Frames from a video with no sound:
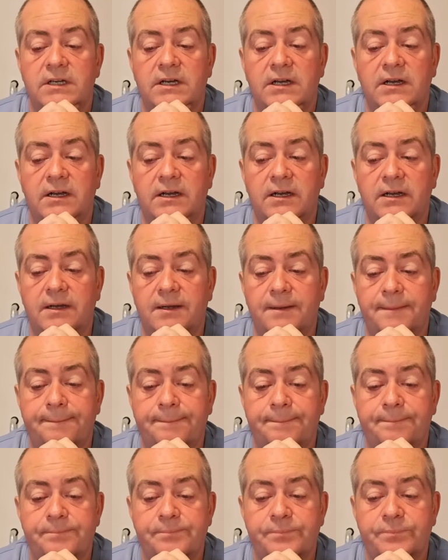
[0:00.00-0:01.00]

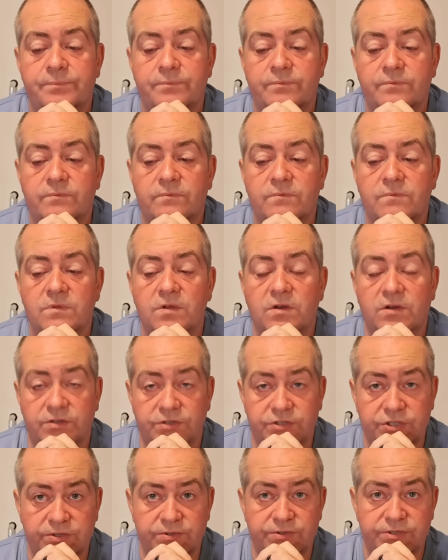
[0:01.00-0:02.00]
on
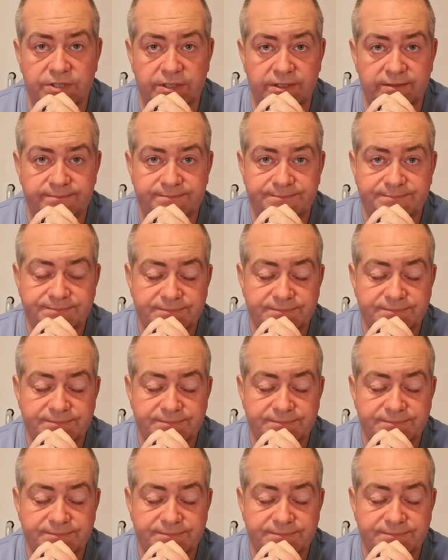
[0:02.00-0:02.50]
Tuesday.